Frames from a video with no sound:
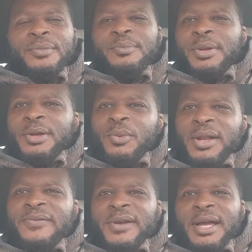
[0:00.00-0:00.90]
But the
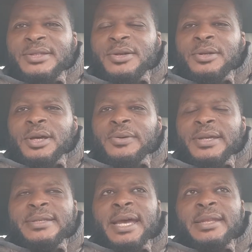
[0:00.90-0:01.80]
one thing I do know
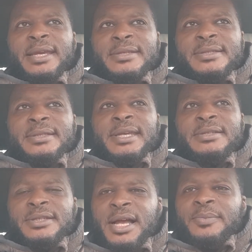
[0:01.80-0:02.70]
is that these
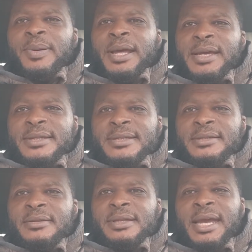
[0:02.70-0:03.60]
these young players,
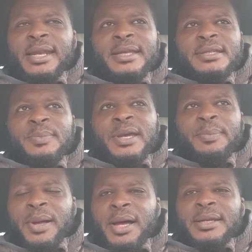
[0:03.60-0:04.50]
they need to be a
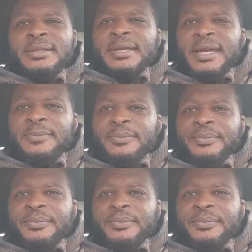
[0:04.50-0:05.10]
part of the team.